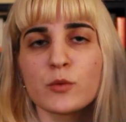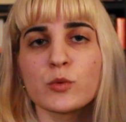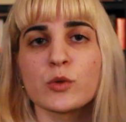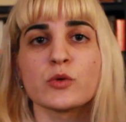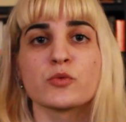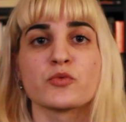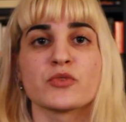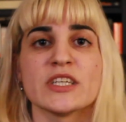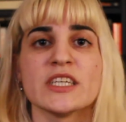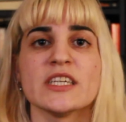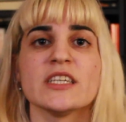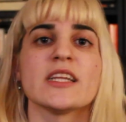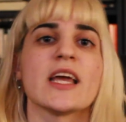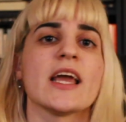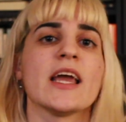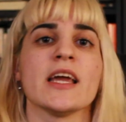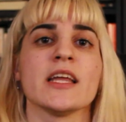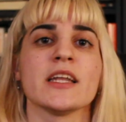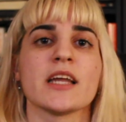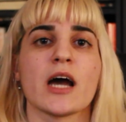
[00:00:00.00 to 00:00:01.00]
will read,
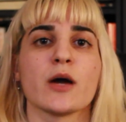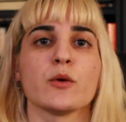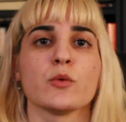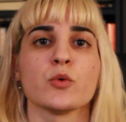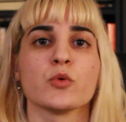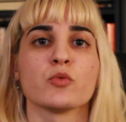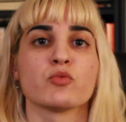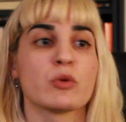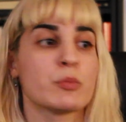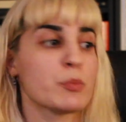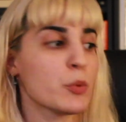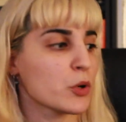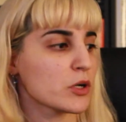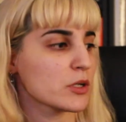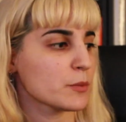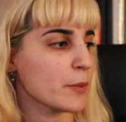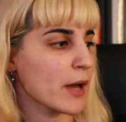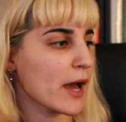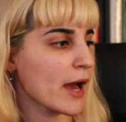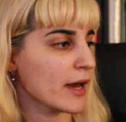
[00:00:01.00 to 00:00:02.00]
and I will
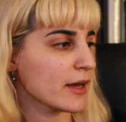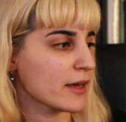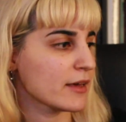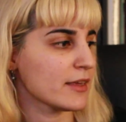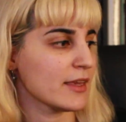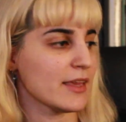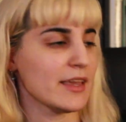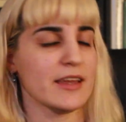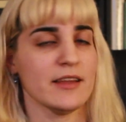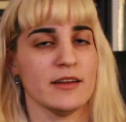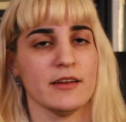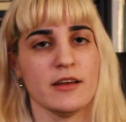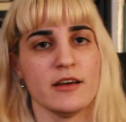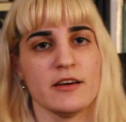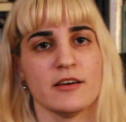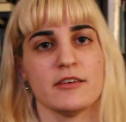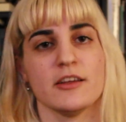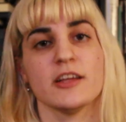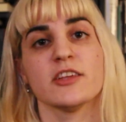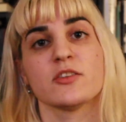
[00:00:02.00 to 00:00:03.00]
report back in
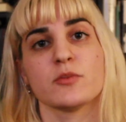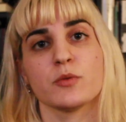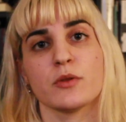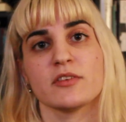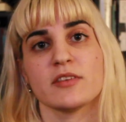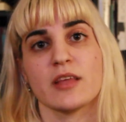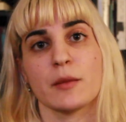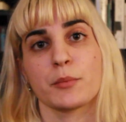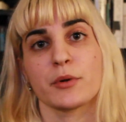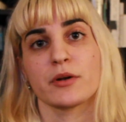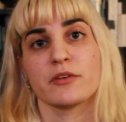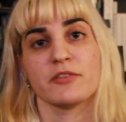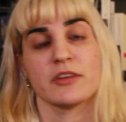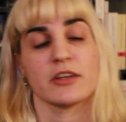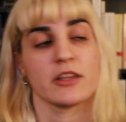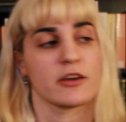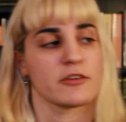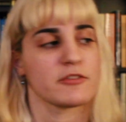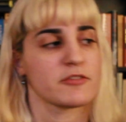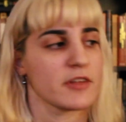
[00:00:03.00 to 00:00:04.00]
a separate
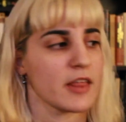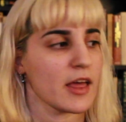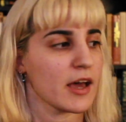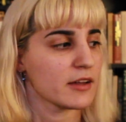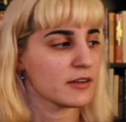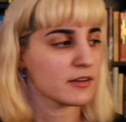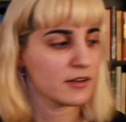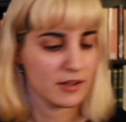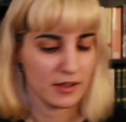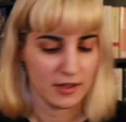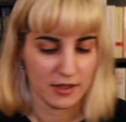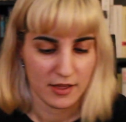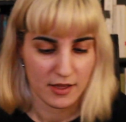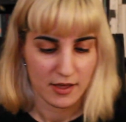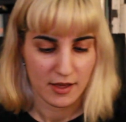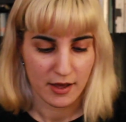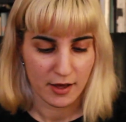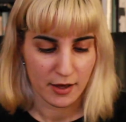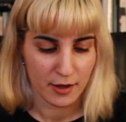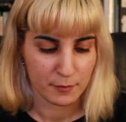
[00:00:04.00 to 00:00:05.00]
video for that.
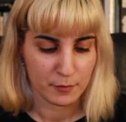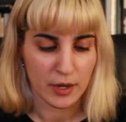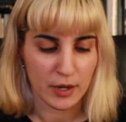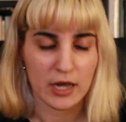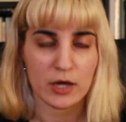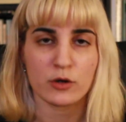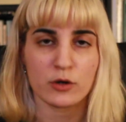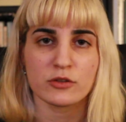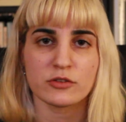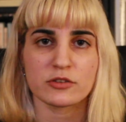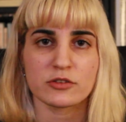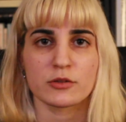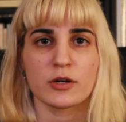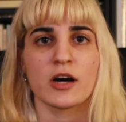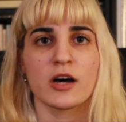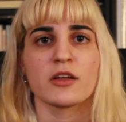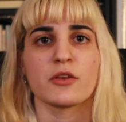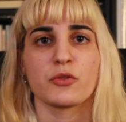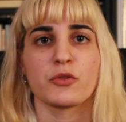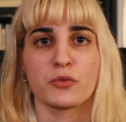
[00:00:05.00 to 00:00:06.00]
I also
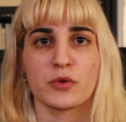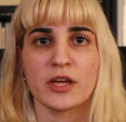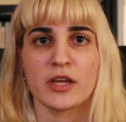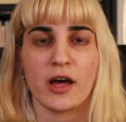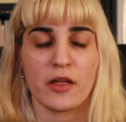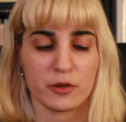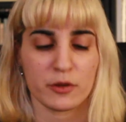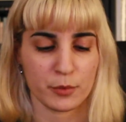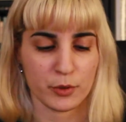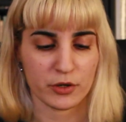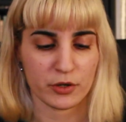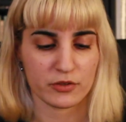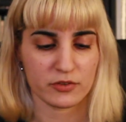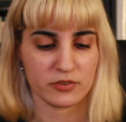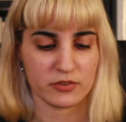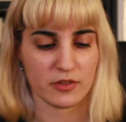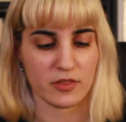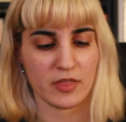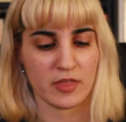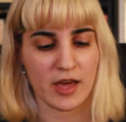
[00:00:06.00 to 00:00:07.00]
got three other
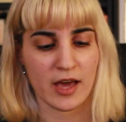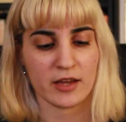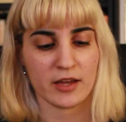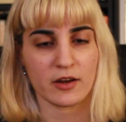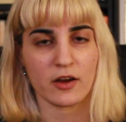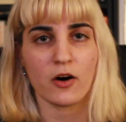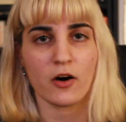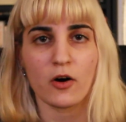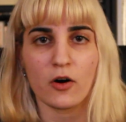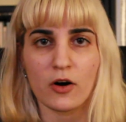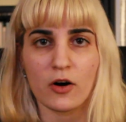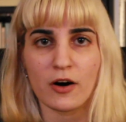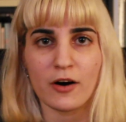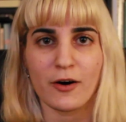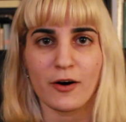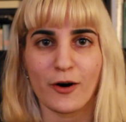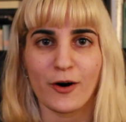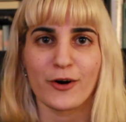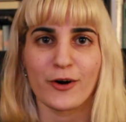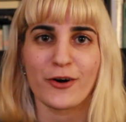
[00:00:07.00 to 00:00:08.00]
books that
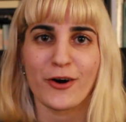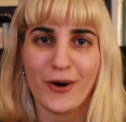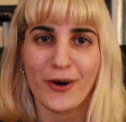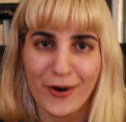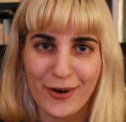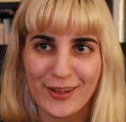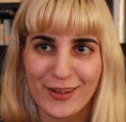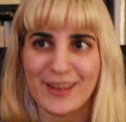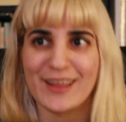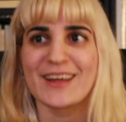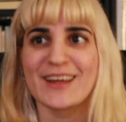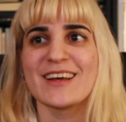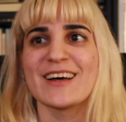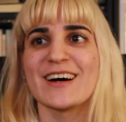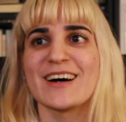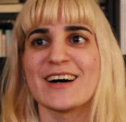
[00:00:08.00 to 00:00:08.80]
are all